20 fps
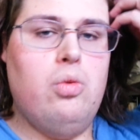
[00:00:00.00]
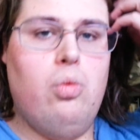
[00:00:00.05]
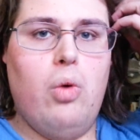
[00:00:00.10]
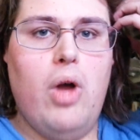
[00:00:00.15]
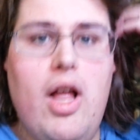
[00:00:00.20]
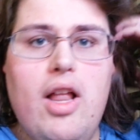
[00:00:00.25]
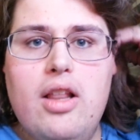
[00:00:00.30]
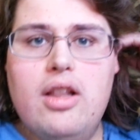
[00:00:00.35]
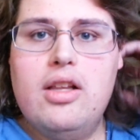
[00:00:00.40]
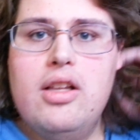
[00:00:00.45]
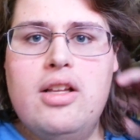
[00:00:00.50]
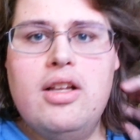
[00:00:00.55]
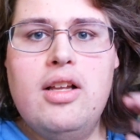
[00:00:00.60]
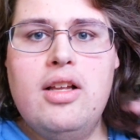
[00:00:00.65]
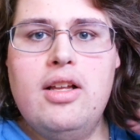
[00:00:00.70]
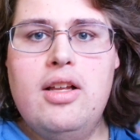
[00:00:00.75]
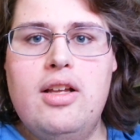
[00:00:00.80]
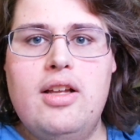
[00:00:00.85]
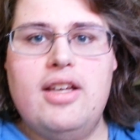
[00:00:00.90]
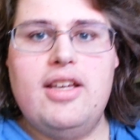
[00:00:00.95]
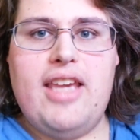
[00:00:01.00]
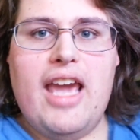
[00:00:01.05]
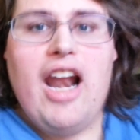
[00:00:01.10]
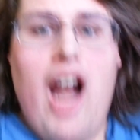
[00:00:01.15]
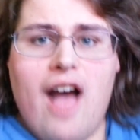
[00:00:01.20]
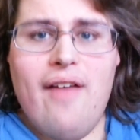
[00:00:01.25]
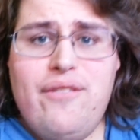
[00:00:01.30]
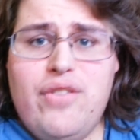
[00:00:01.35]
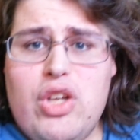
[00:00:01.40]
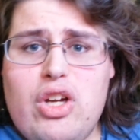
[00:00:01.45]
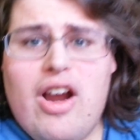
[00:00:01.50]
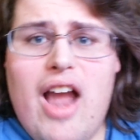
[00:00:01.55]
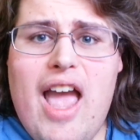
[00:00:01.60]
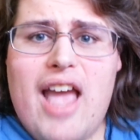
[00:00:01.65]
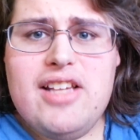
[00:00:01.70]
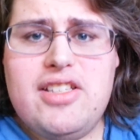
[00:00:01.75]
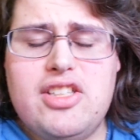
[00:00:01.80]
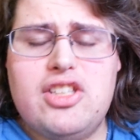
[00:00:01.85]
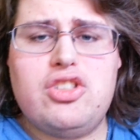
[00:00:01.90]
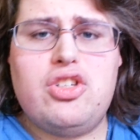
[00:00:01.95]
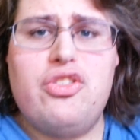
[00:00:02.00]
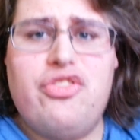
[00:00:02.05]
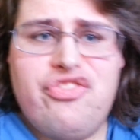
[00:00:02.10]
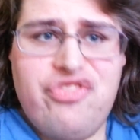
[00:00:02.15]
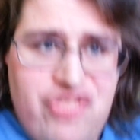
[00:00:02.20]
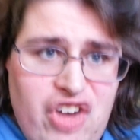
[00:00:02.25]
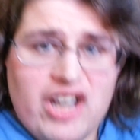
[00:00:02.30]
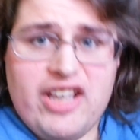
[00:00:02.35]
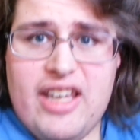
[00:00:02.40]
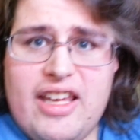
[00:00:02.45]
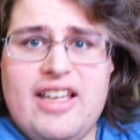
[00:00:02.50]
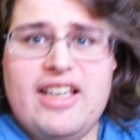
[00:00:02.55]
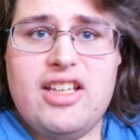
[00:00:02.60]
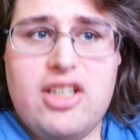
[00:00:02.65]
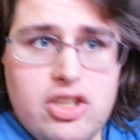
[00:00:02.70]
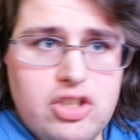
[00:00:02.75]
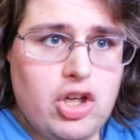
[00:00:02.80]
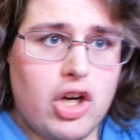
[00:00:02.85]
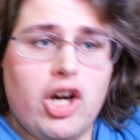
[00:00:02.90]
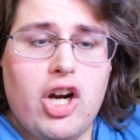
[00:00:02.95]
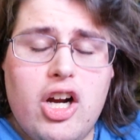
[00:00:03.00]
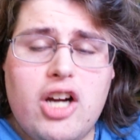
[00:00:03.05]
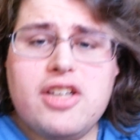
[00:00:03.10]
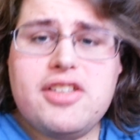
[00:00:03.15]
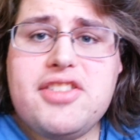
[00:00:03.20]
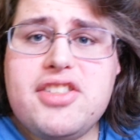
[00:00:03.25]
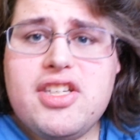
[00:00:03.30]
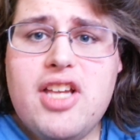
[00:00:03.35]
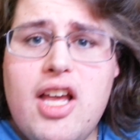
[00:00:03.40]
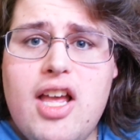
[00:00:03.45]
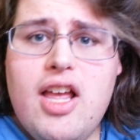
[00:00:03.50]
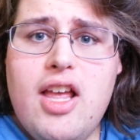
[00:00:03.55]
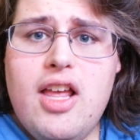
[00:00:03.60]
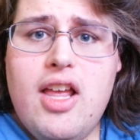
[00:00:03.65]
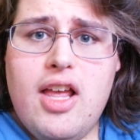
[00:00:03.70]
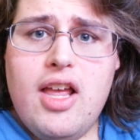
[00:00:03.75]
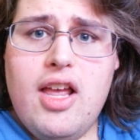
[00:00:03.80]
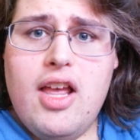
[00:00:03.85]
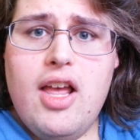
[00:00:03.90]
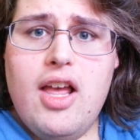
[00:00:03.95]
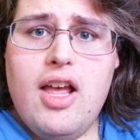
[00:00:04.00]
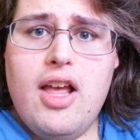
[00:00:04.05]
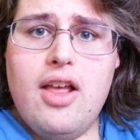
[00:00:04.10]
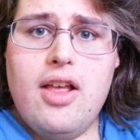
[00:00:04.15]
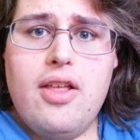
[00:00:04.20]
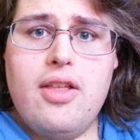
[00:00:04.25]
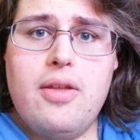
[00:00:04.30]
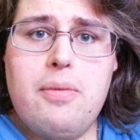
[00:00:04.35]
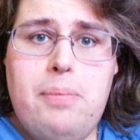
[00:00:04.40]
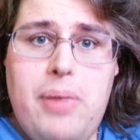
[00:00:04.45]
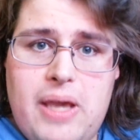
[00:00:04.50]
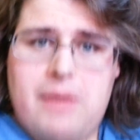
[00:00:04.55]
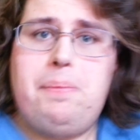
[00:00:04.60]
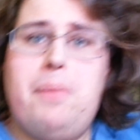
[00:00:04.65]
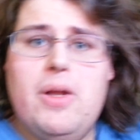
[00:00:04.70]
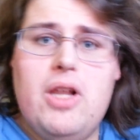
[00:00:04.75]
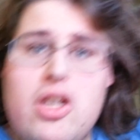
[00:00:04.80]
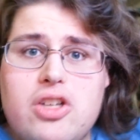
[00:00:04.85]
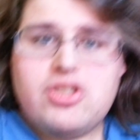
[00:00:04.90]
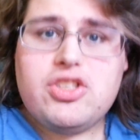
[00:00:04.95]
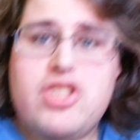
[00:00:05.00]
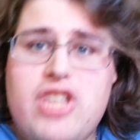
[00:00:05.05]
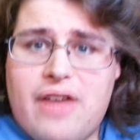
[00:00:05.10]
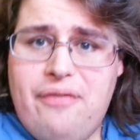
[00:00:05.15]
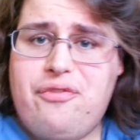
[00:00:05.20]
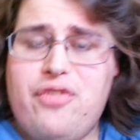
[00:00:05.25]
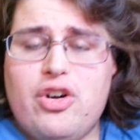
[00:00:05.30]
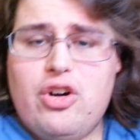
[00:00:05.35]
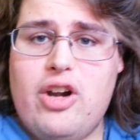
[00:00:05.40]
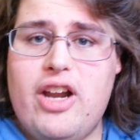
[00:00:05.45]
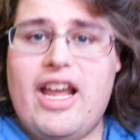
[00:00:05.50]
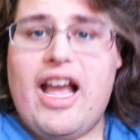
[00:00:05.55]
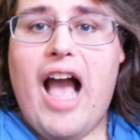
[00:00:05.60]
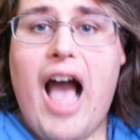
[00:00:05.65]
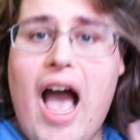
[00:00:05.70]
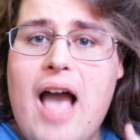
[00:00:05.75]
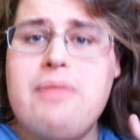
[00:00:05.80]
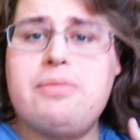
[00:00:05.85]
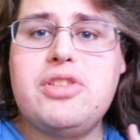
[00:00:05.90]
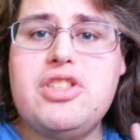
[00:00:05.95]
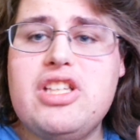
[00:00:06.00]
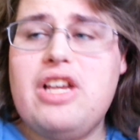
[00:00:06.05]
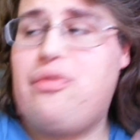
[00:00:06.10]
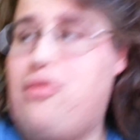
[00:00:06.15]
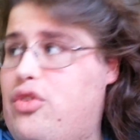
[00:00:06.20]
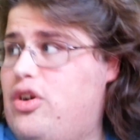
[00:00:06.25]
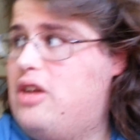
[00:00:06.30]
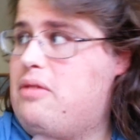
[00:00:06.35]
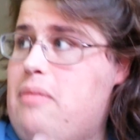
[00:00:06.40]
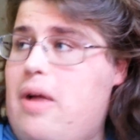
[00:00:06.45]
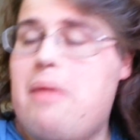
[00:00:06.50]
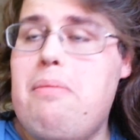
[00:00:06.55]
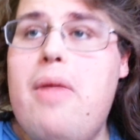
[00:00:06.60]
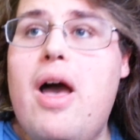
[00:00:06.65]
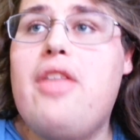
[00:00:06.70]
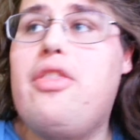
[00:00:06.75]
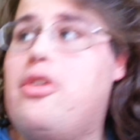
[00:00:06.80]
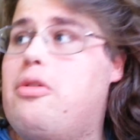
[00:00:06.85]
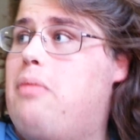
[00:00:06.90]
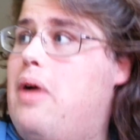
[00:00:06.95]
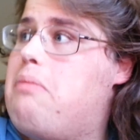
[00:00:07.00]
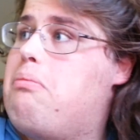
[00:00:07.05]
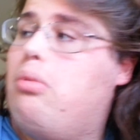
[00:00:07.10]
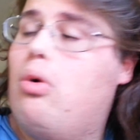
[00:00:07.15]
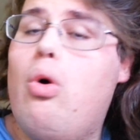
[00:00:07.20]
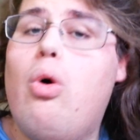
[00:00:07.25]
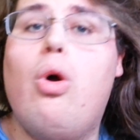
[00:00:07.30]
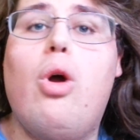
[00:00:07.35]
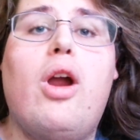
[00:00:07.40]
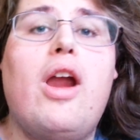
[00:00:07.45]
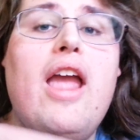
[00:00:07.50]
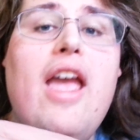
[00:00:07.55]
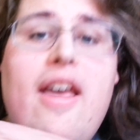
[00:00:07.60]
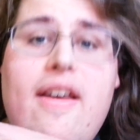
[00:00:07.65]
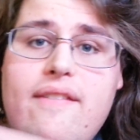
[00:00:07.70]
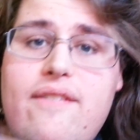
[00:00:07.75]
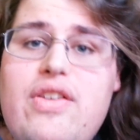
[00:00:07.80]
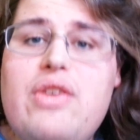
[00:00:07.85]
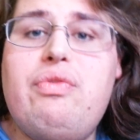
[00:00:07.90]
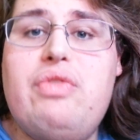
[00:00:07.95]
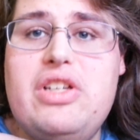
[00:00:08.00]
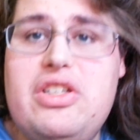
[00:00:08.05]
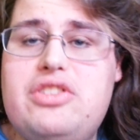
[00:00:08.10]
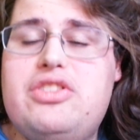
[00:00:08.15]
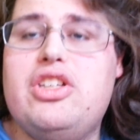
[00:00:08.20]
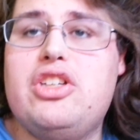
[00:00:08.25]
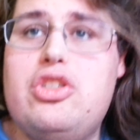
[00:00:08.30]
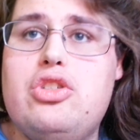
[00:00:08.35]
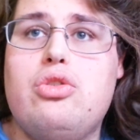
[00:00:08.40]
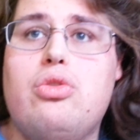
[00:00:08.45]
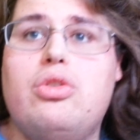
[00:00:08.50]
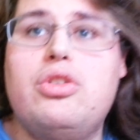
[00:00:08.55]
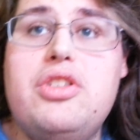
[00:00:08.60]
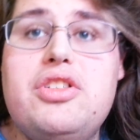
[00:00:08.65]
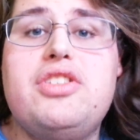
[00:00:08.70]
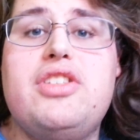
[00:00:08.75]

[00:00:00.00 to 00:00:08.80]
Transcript: Well, get off your asses, you fucking curs! People are suffering. I'm suffering. My mother, my poor 56-year-old